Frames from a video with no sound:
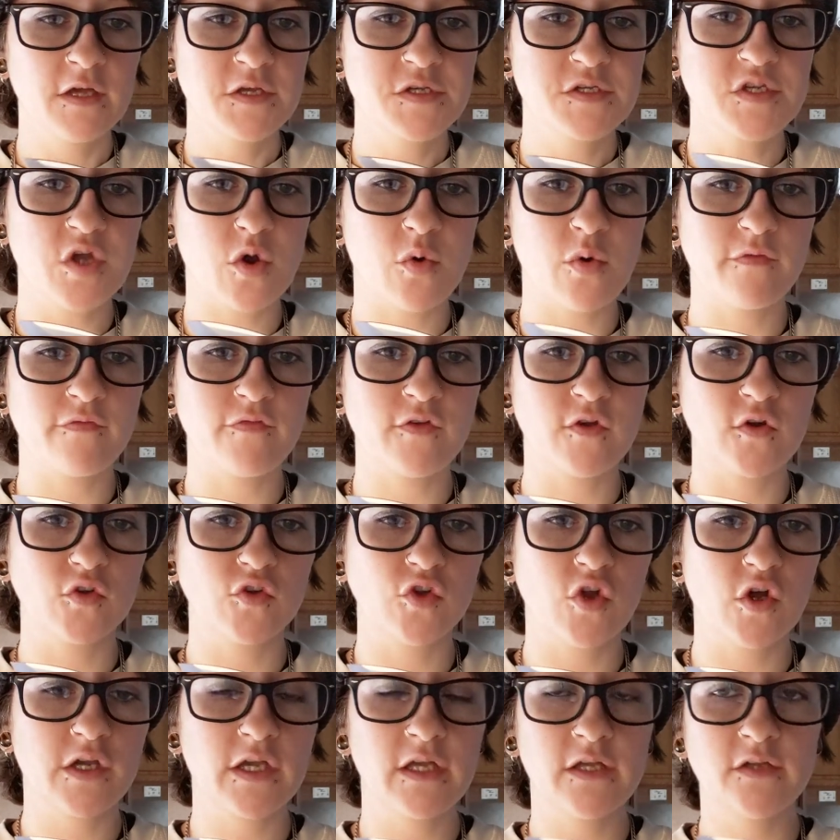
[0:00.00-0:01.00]
So if you're
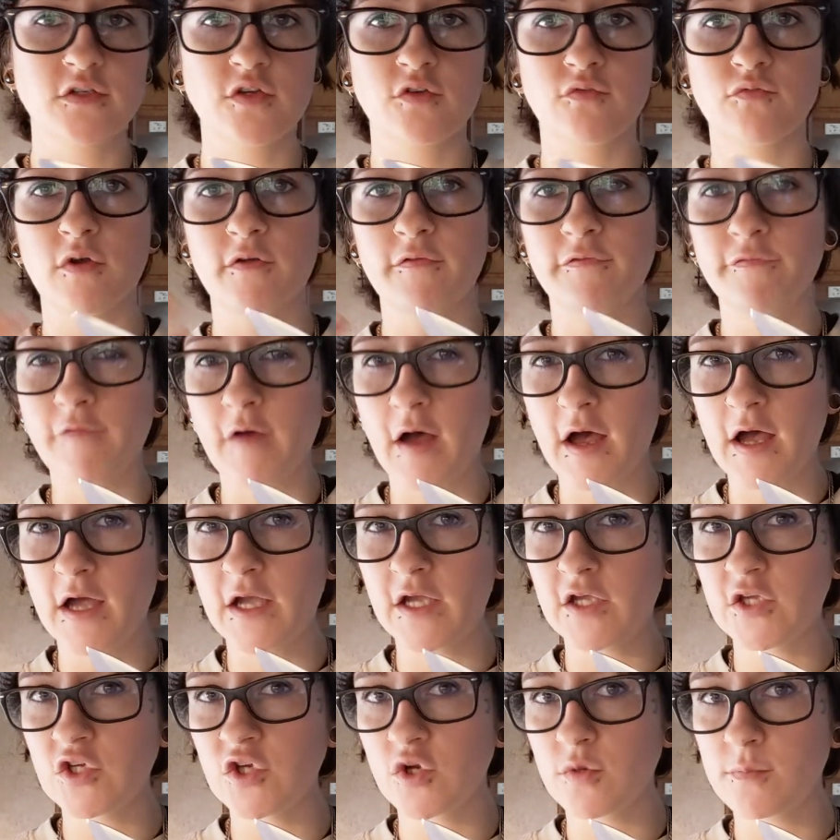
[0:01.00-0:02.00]
looking to
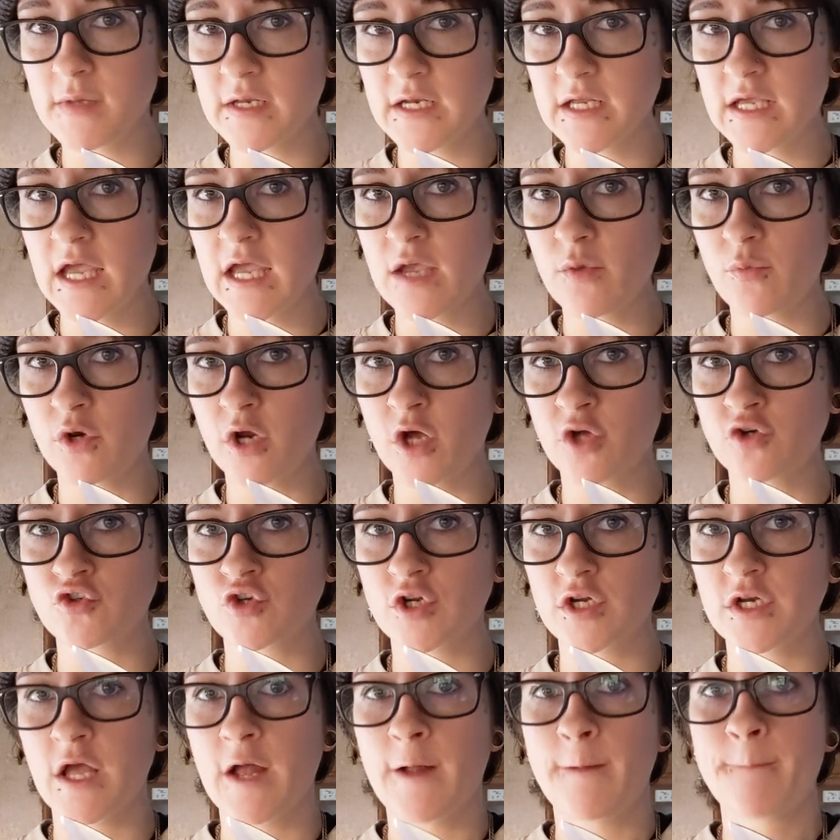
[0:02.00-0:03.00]
refine your mini
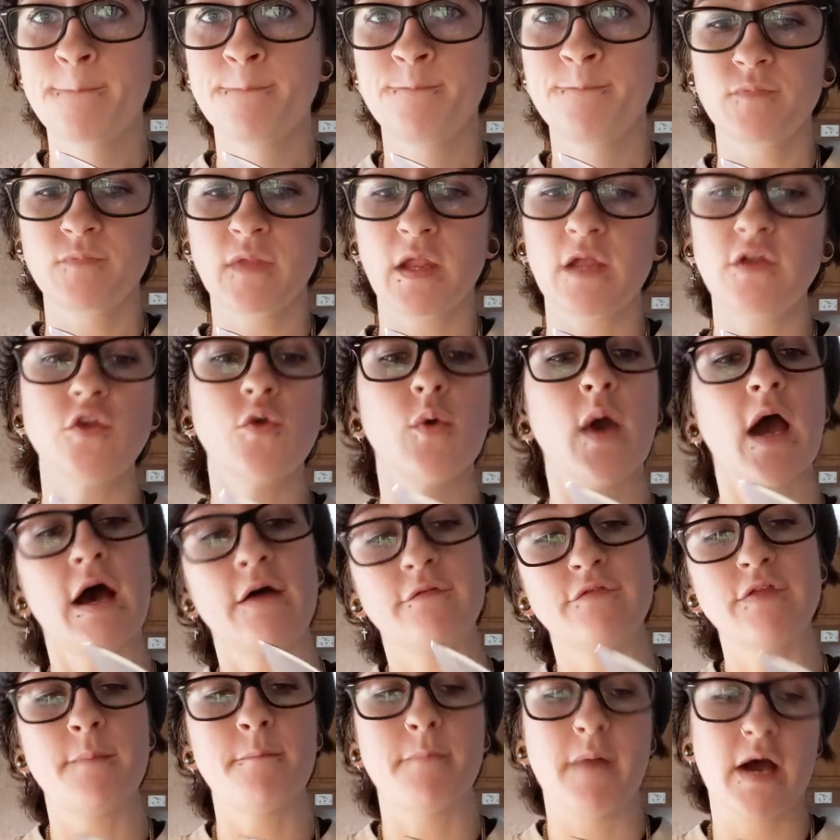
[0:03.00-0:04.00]
A100 and you
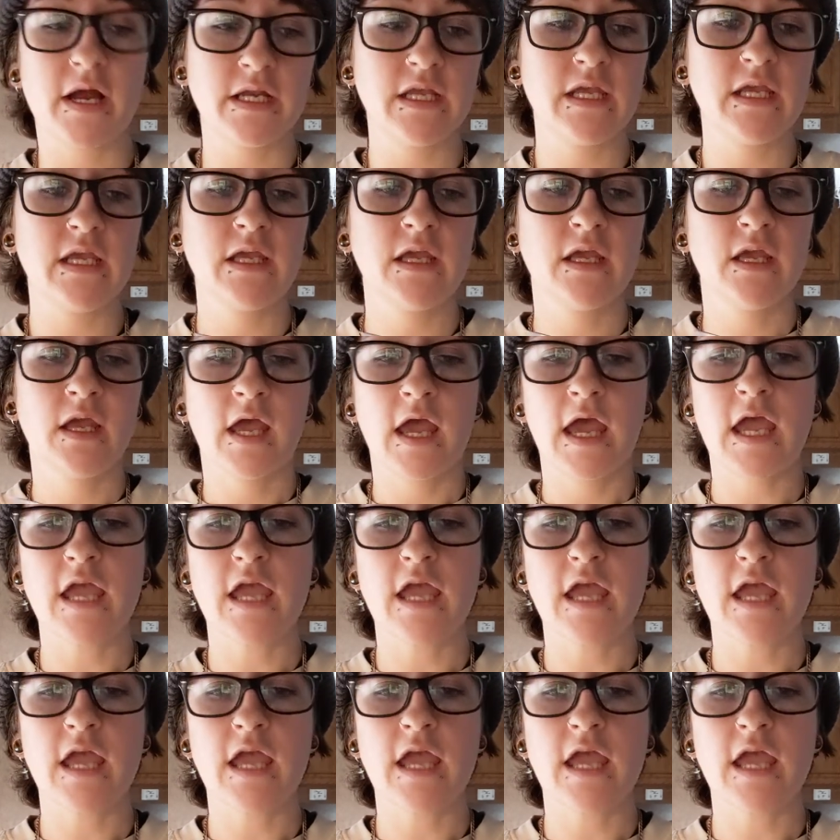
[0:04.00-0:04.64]
have the money,